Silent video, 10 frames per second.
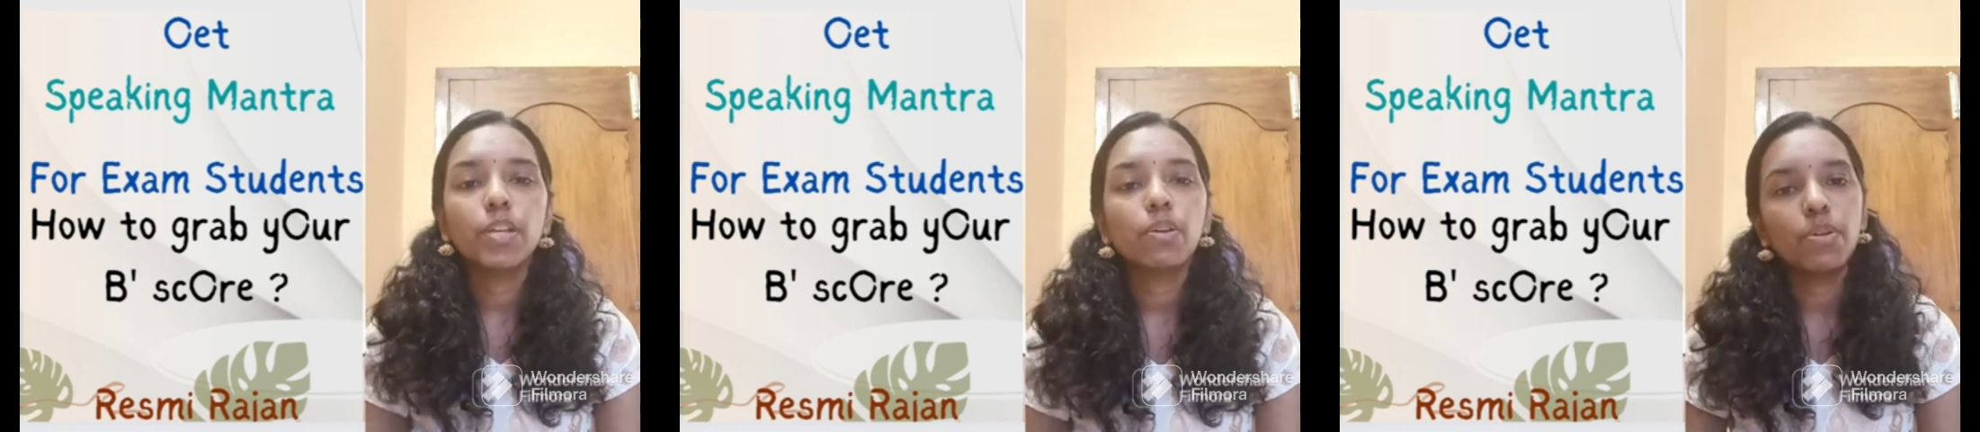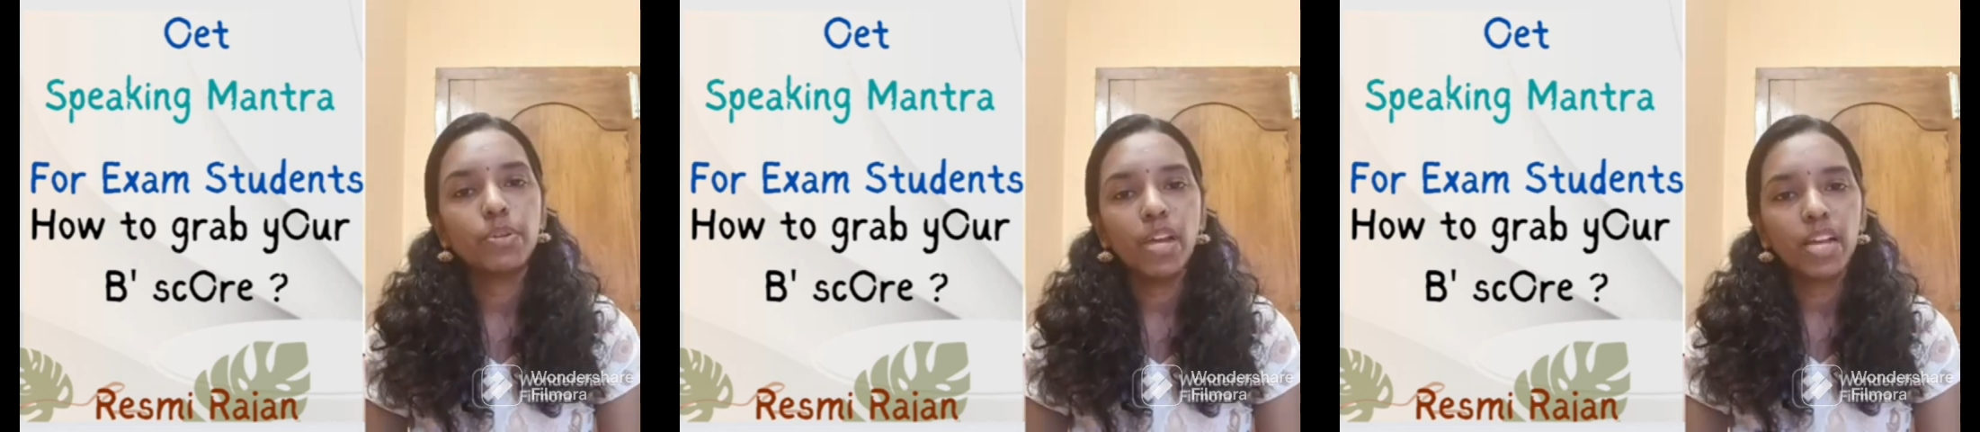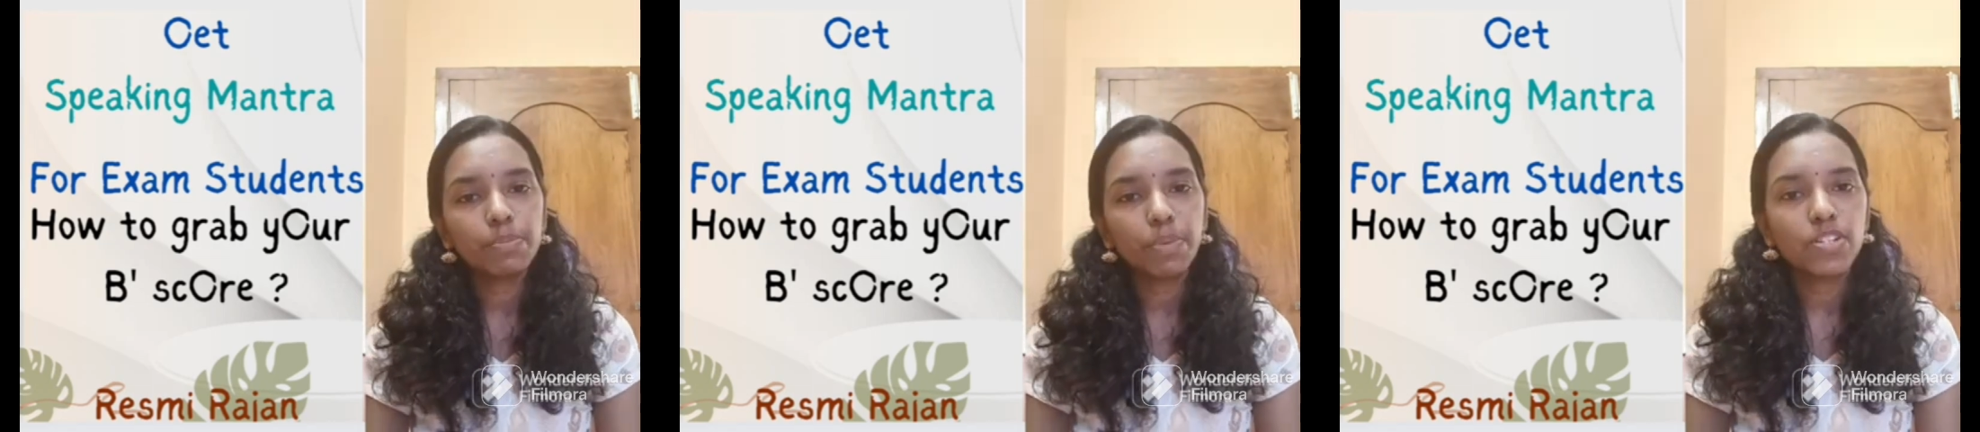you have to
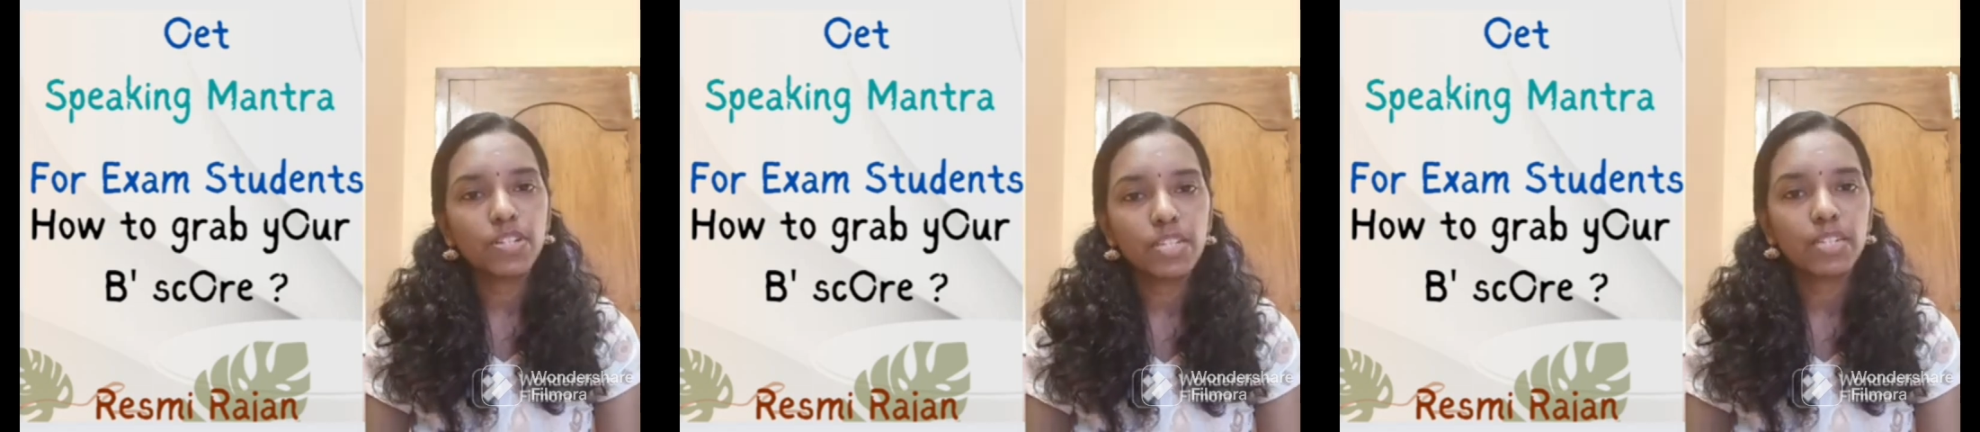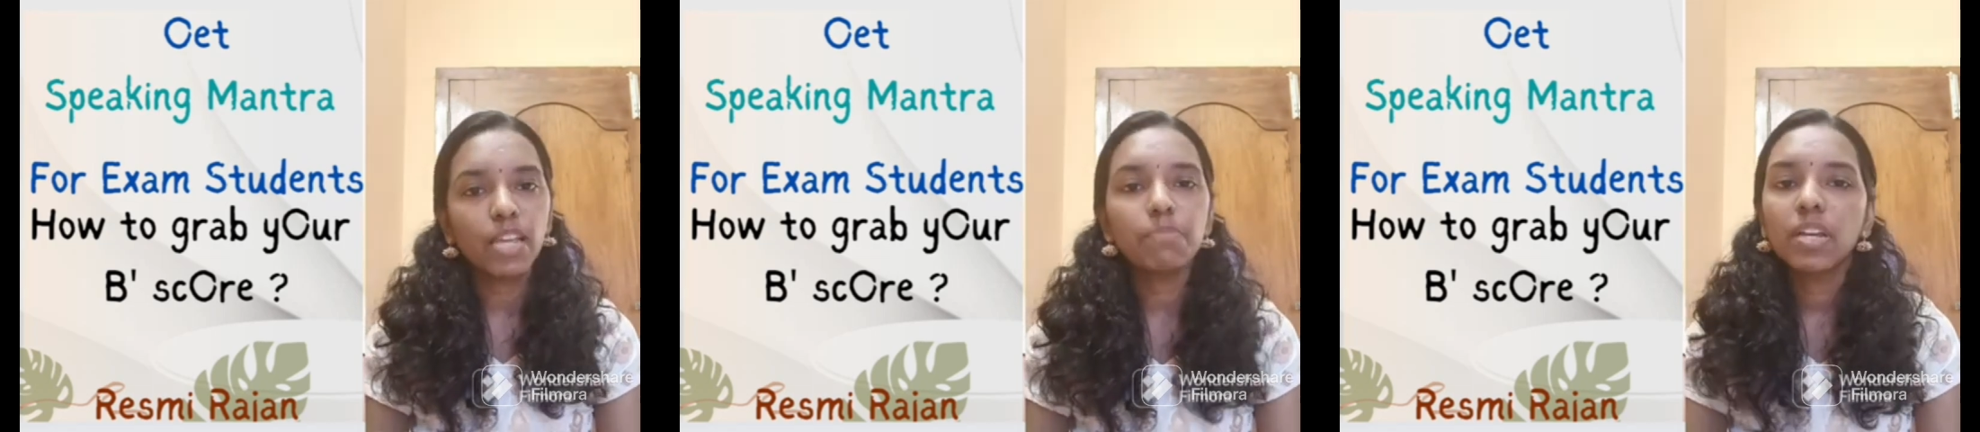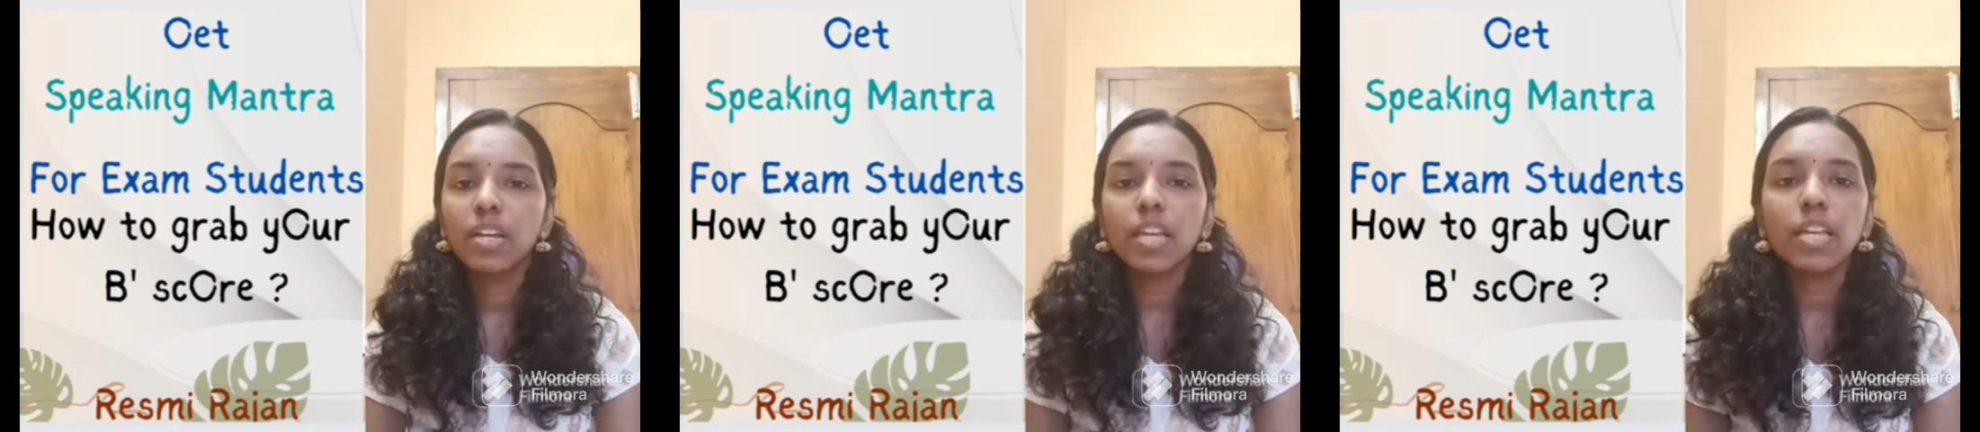ask patient's name